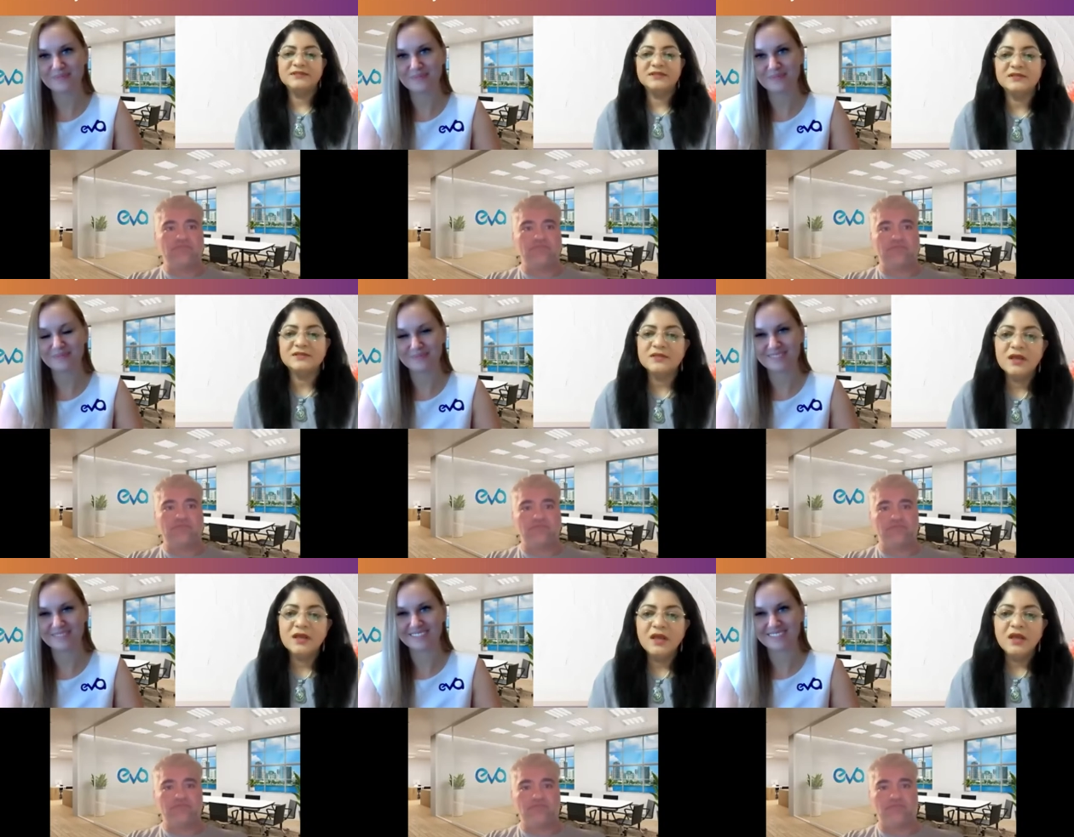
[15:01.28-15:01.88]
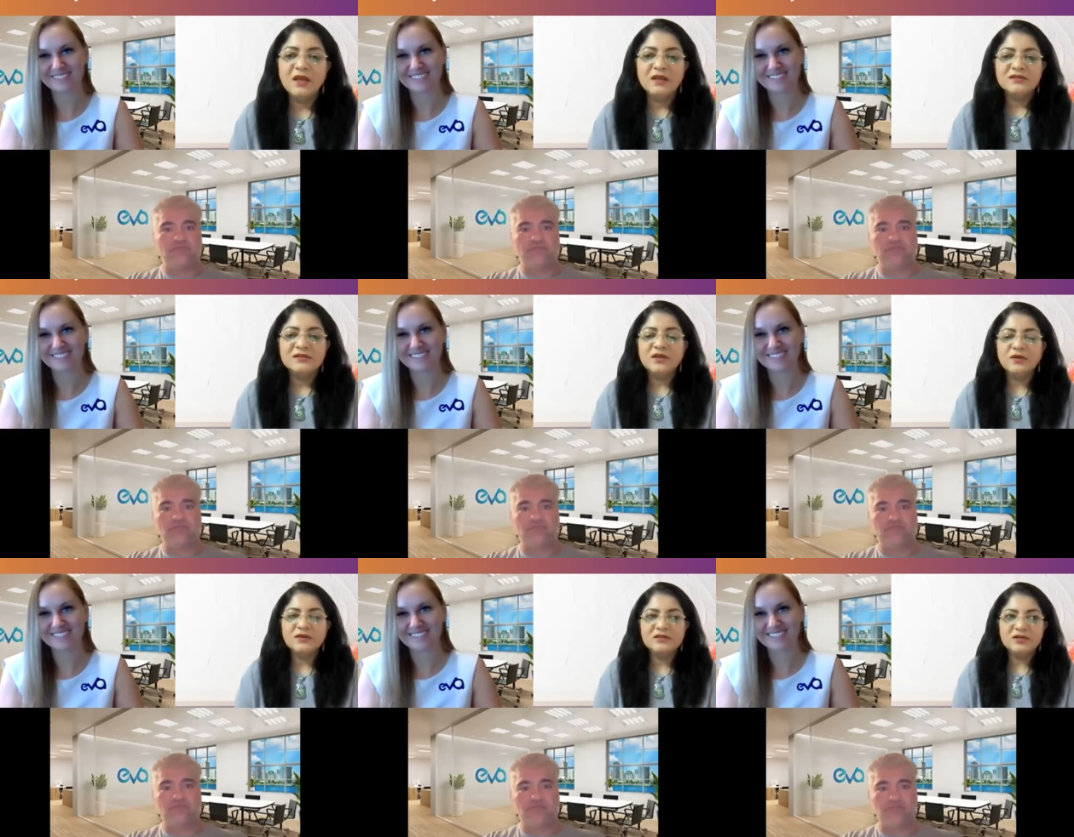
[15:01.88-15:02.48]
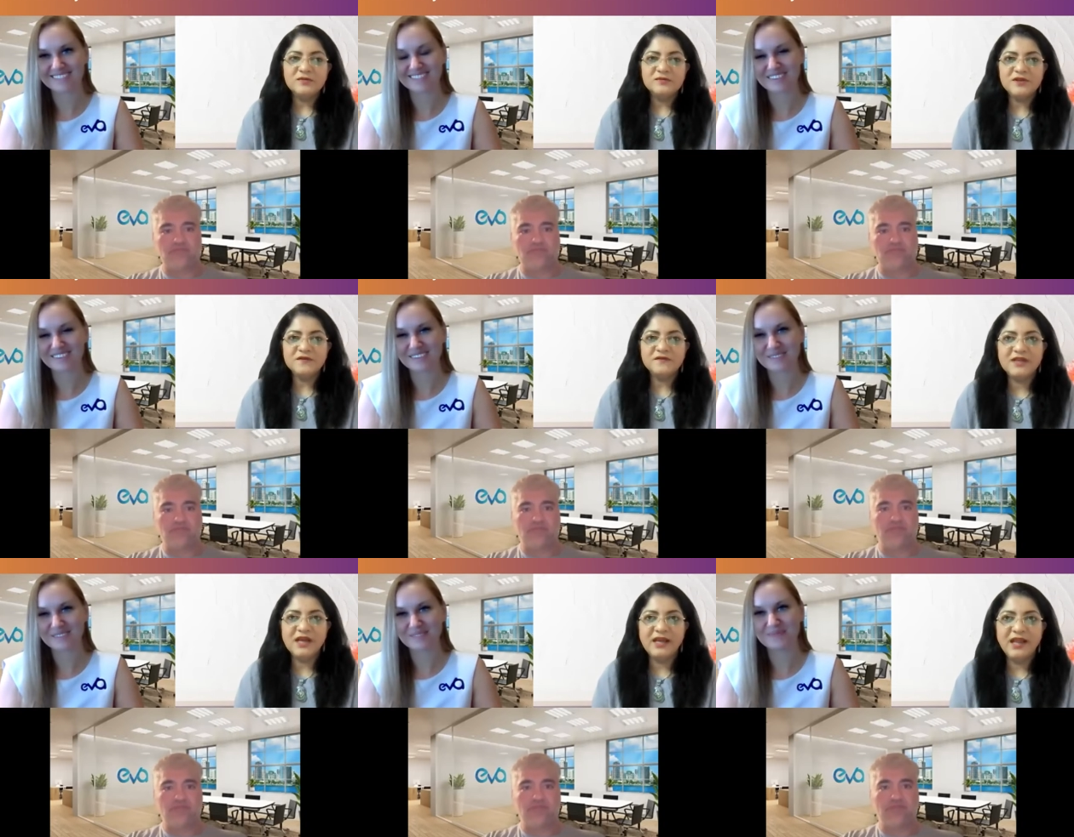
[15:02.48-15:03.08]
Speaker 1: sense. So in terms
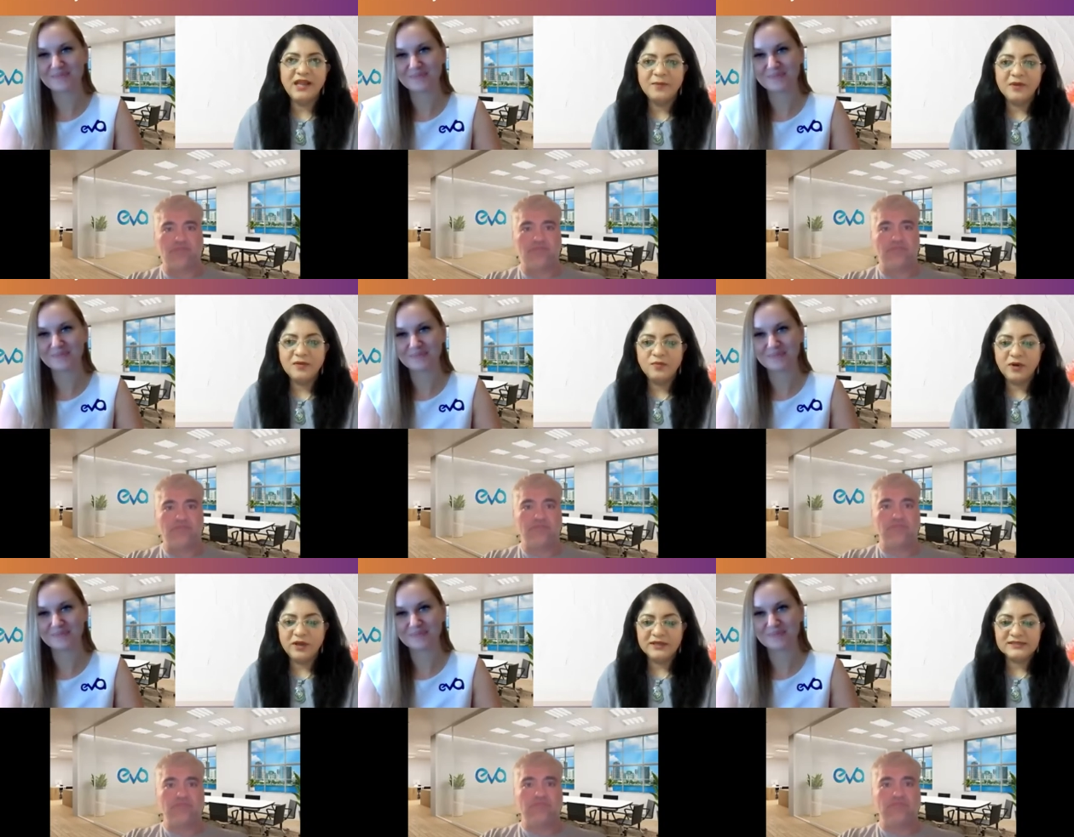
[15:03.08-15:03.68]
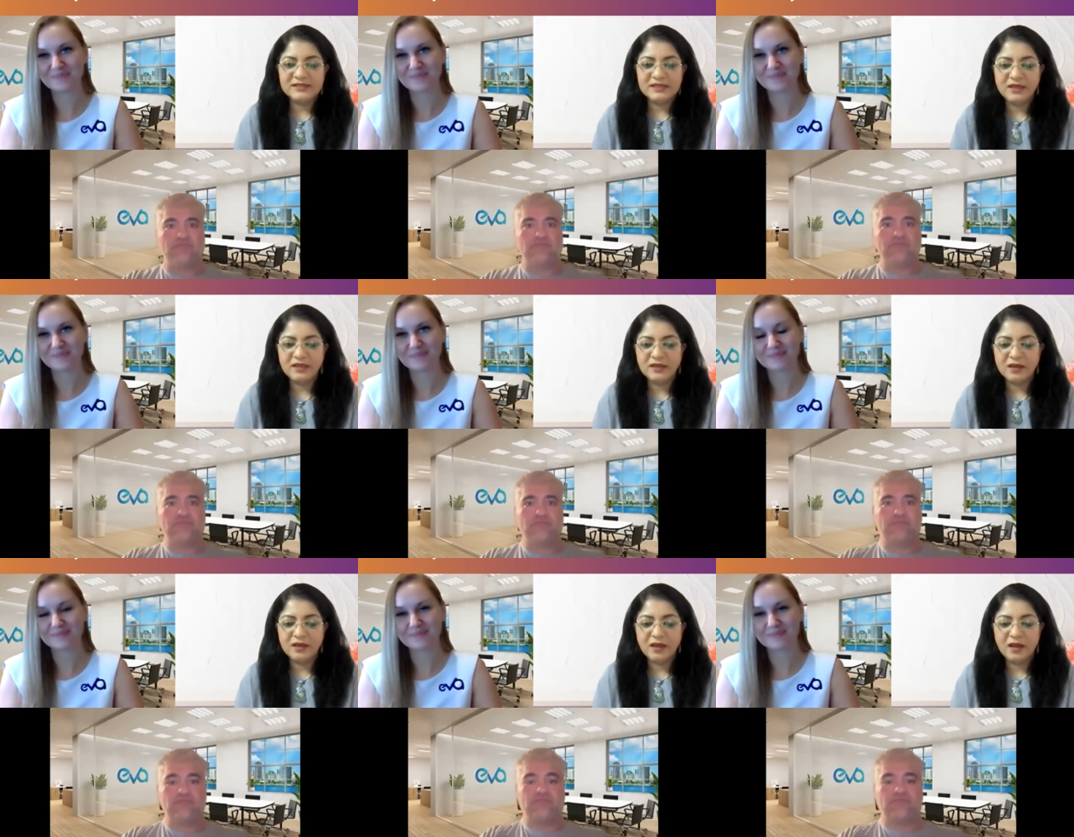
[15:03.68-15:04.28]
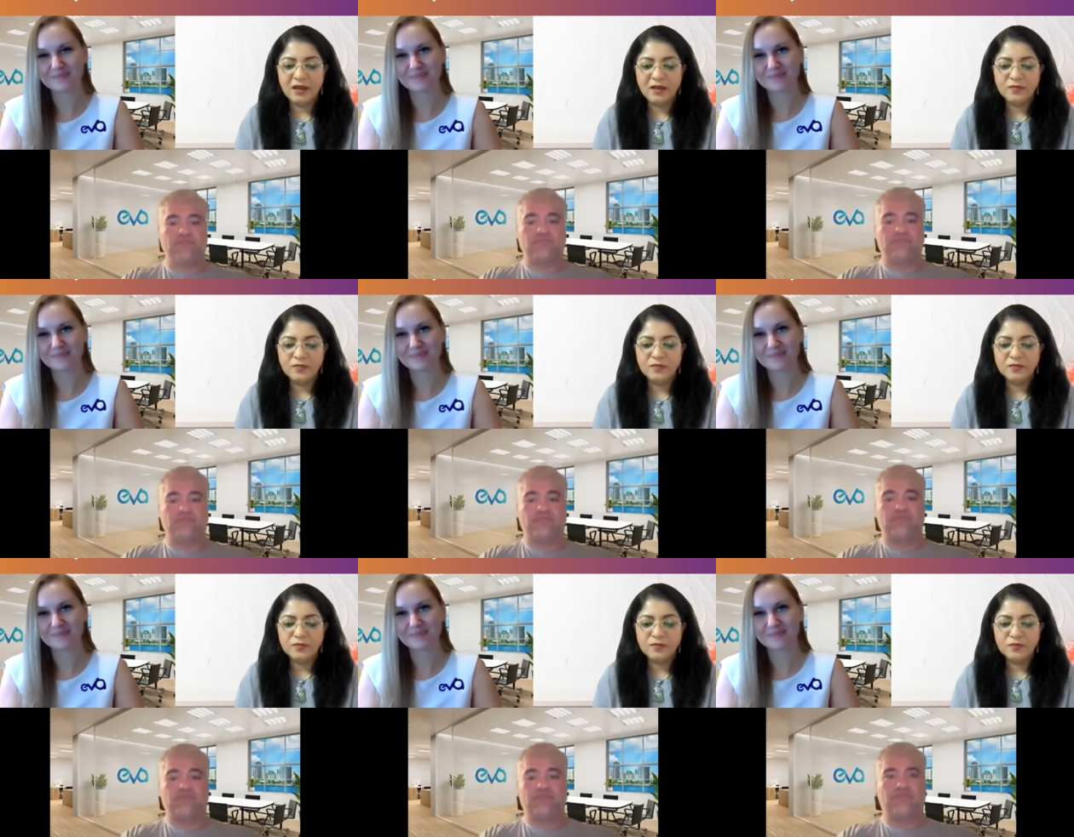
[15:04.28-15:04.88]
of dynamic pricing,
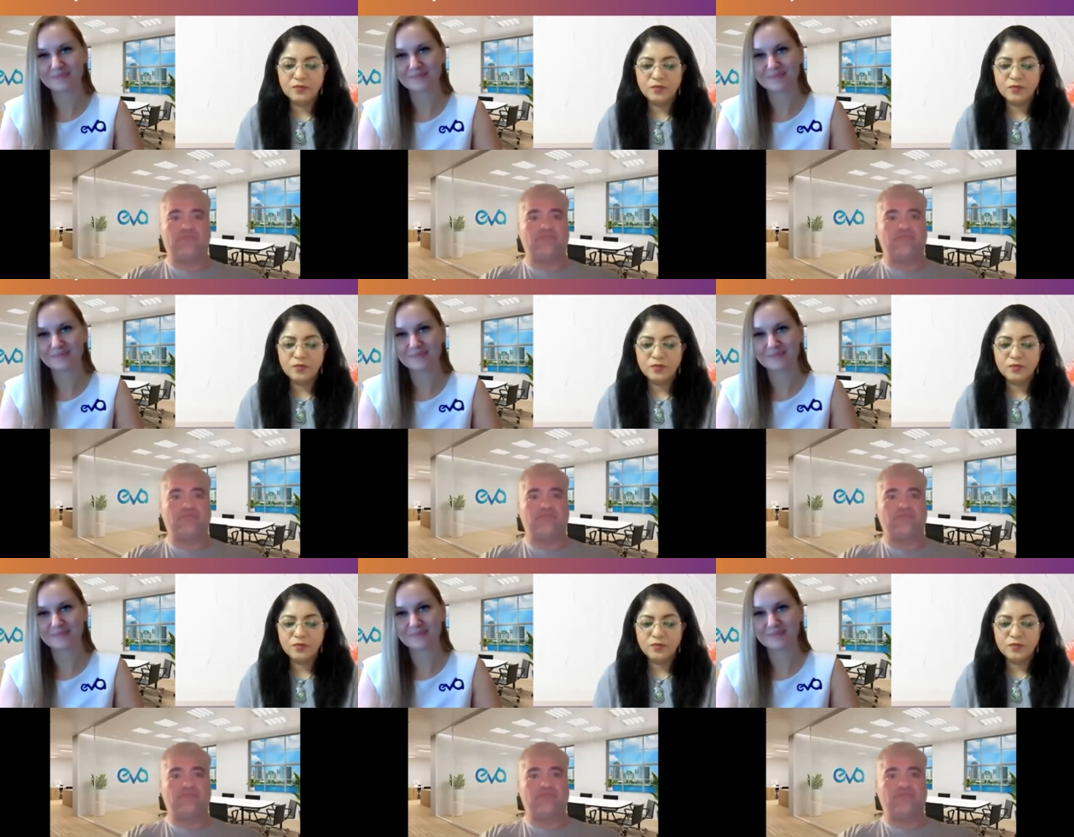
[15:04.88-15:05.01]
um,